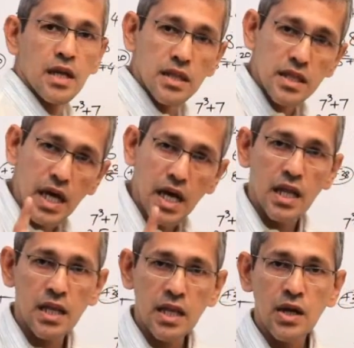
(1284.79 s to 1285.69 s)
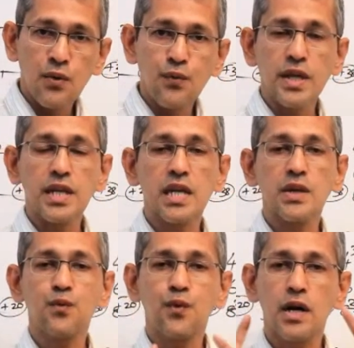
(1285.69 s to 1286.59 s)
Then we
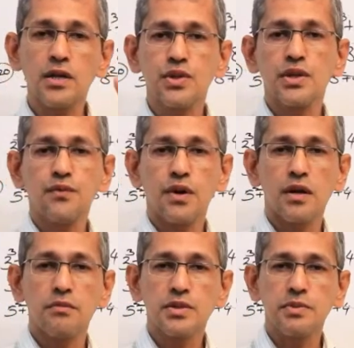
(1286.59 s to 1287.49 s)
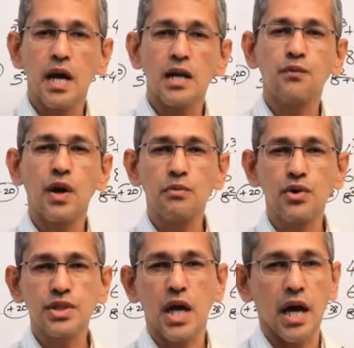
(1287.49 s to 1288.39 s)
need 121 must be added one
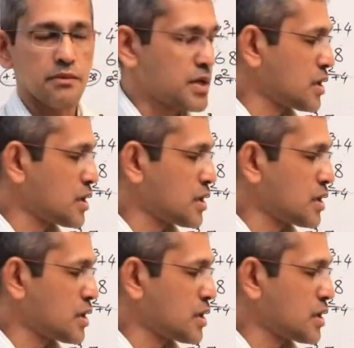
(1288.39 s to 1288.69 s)
more time.